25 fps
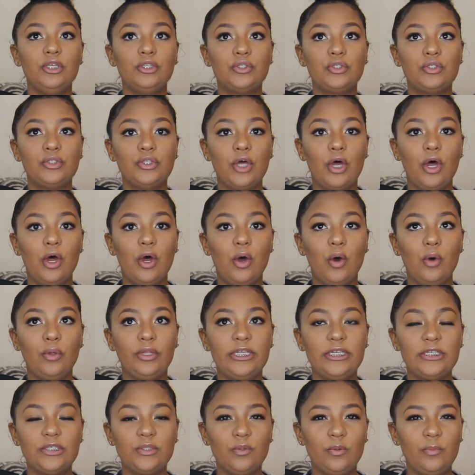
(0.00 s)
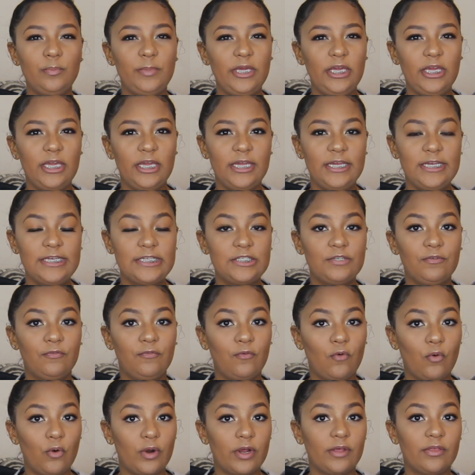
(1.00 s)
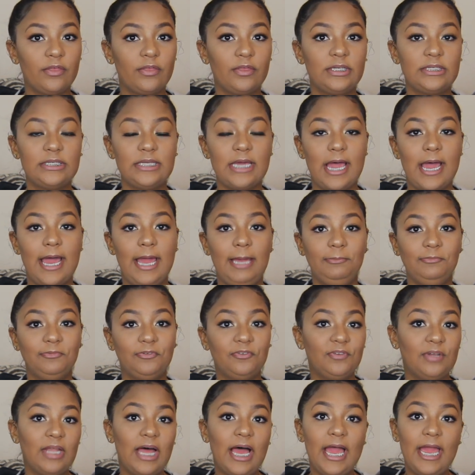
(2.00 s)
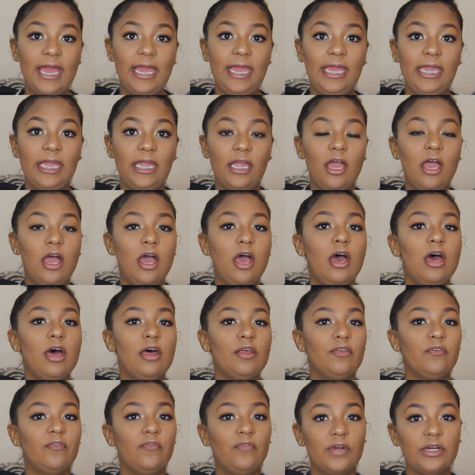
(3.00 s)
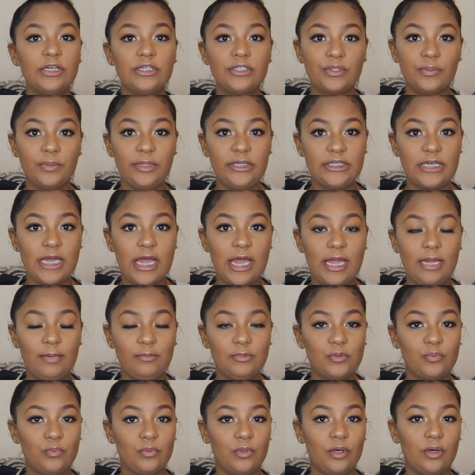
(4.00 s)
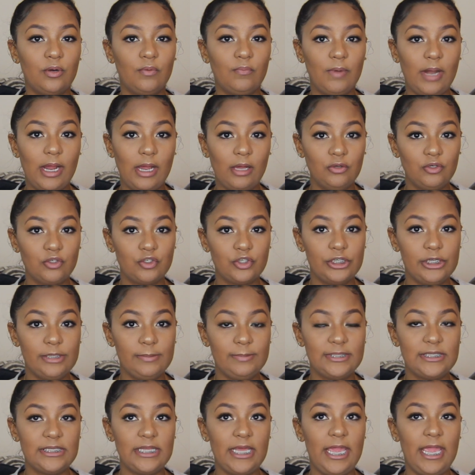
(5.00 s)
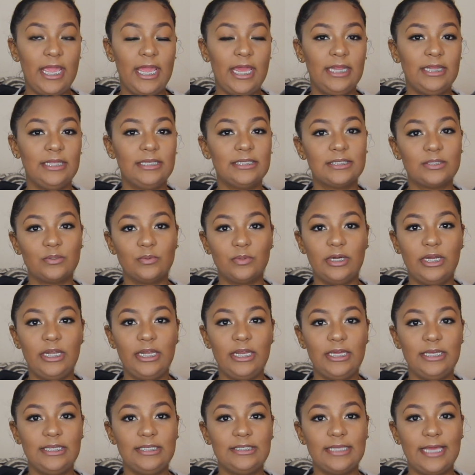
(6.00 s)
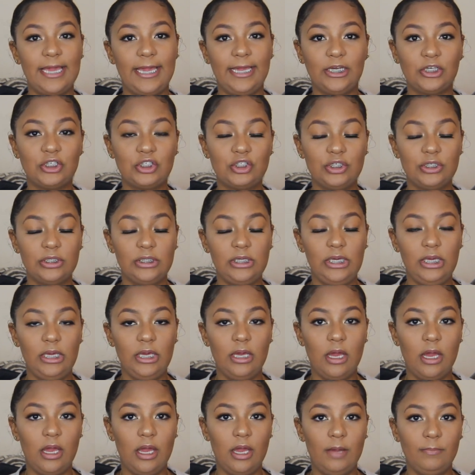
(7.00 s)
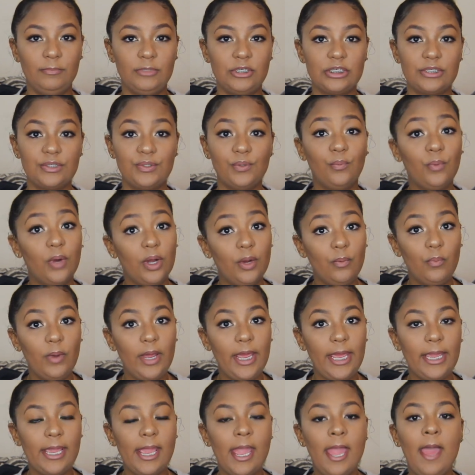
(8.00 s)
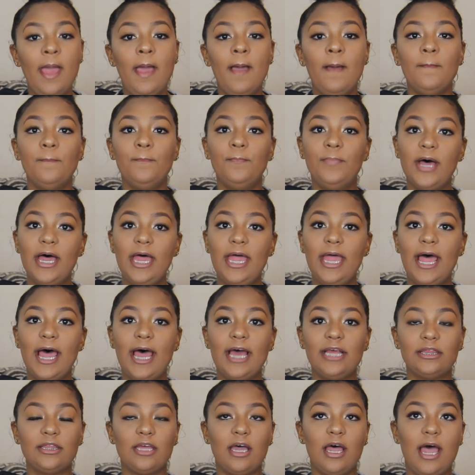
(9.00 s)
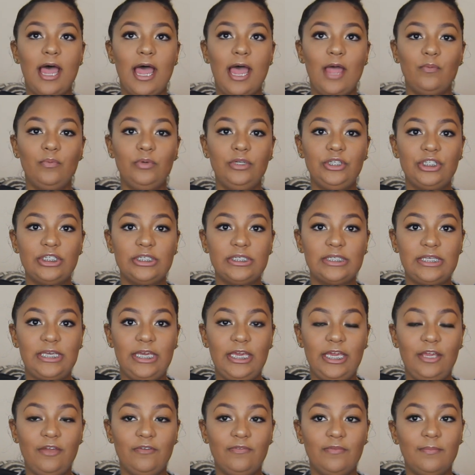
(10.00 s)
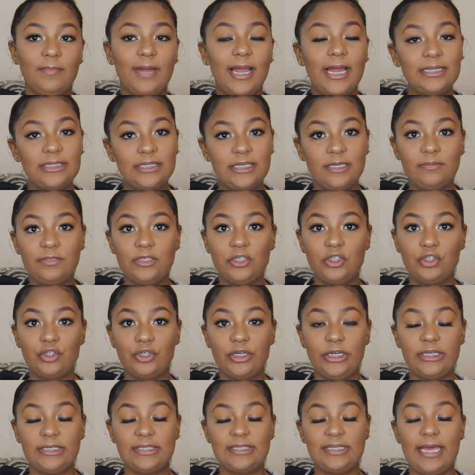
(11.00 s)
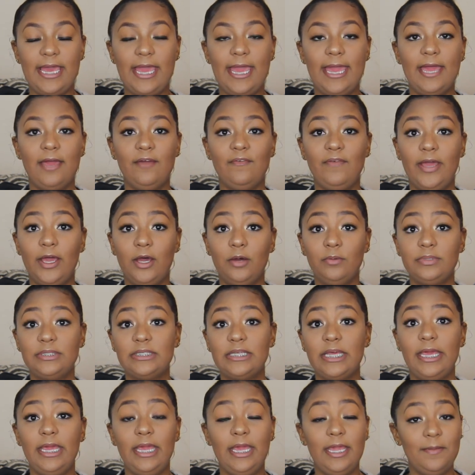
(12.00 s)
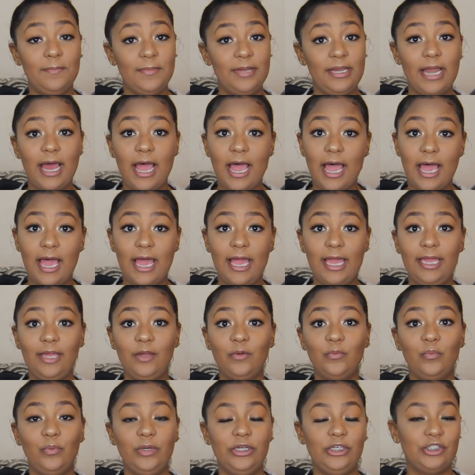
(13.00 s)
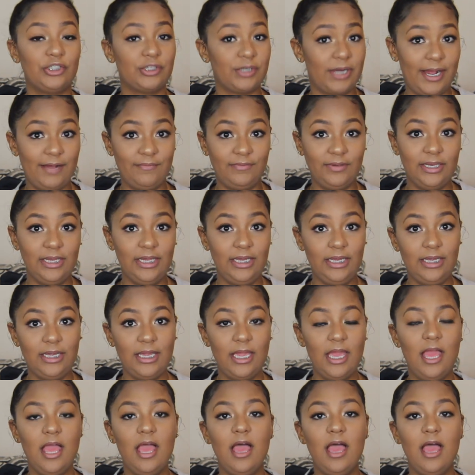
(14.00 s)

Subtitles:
so this will be his 4th time flying. The first 3 times were round trips, and this one is actually just a one-way. But I thought I would just give my tips and tricks that have helped him and I when traveling.